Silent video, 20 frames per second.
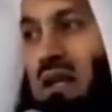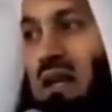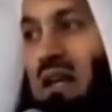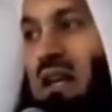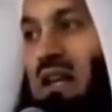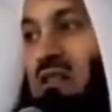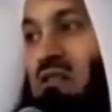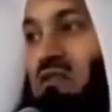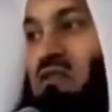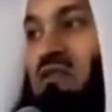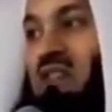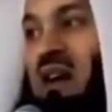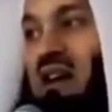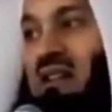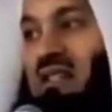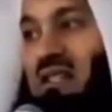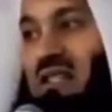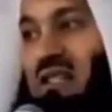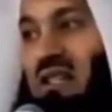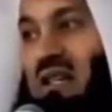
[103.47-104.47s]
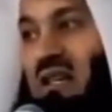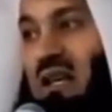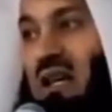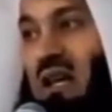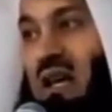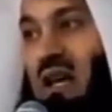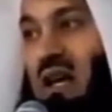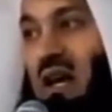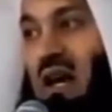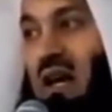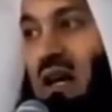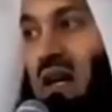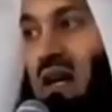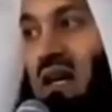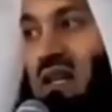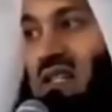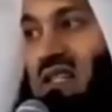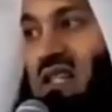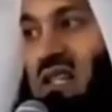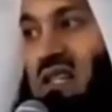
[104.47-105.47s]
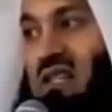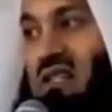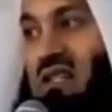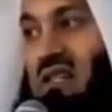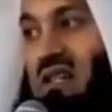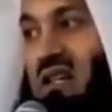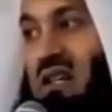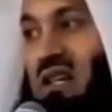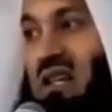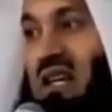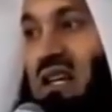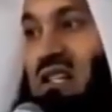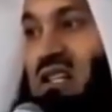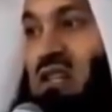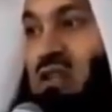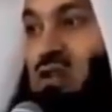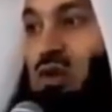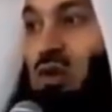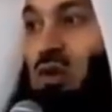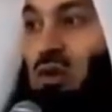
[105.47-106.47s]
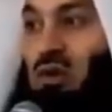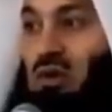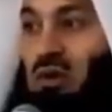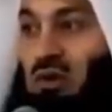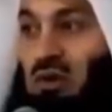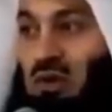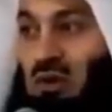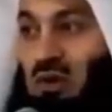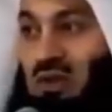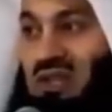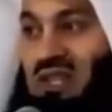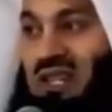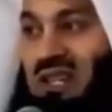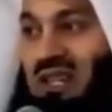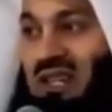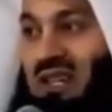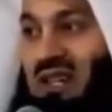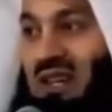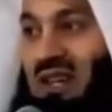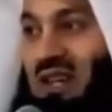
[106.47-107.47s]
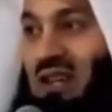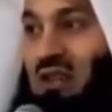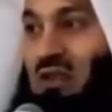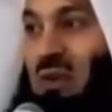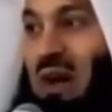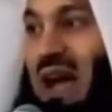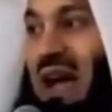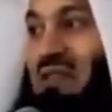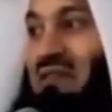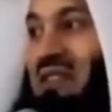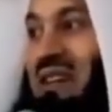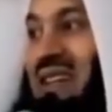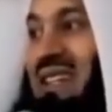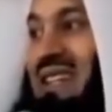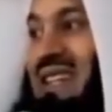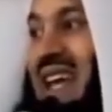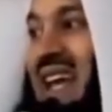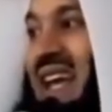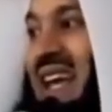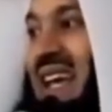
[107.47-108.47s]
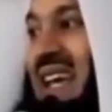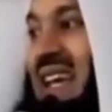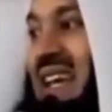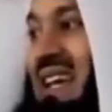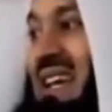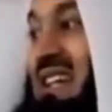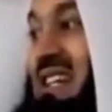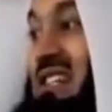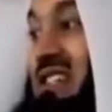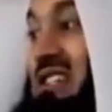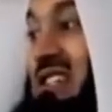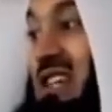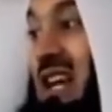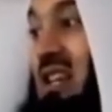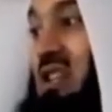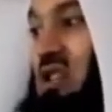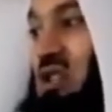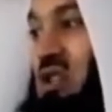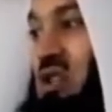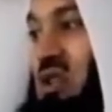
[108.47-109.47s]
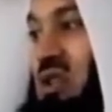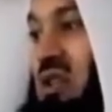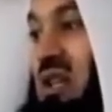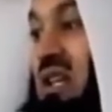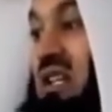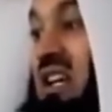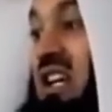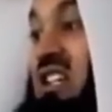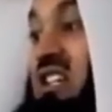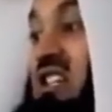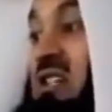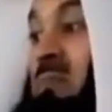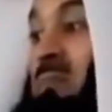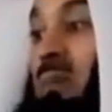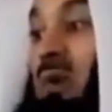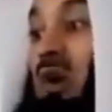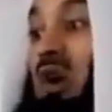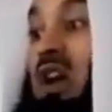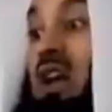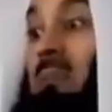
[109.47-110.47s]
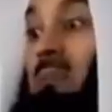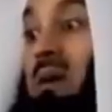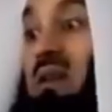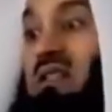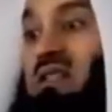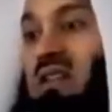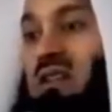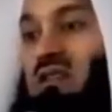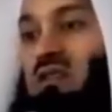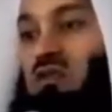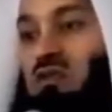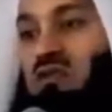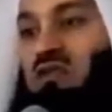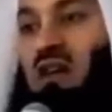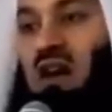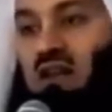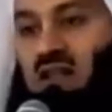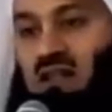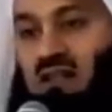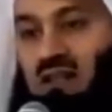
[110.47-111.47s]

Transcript: in fasting, Allah says, it is your duty to have a day such that it is prohibited to fast.